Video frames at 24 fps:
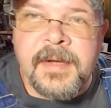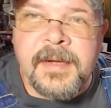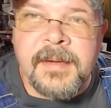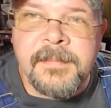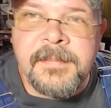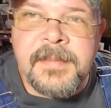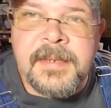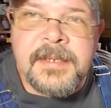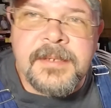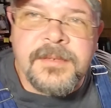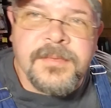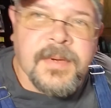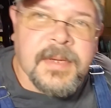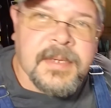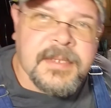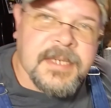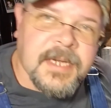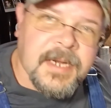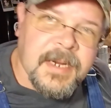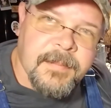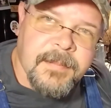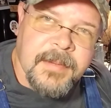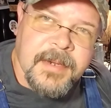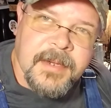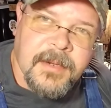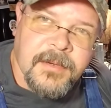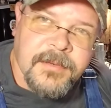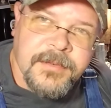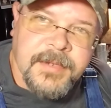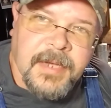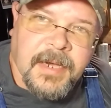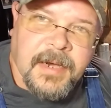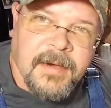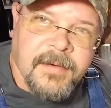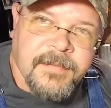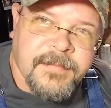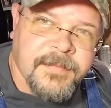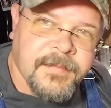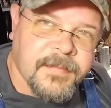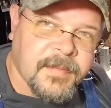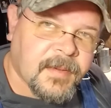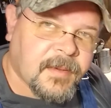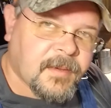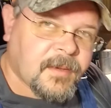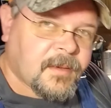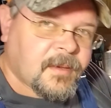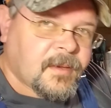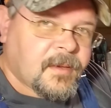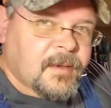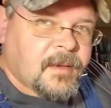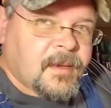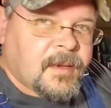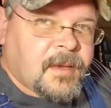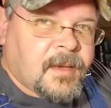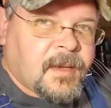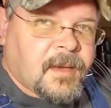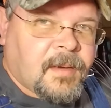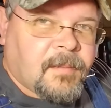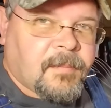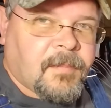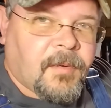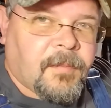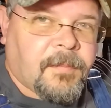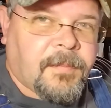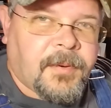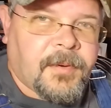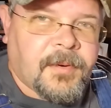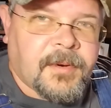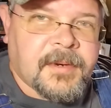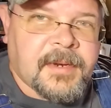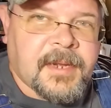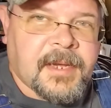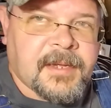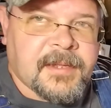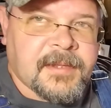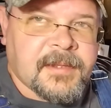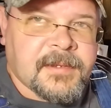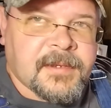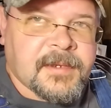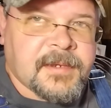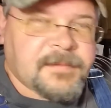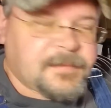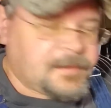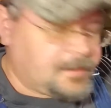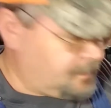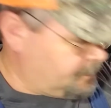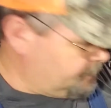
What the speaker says: minutes, when the timer goes off, I'm going to pull it out of the oven.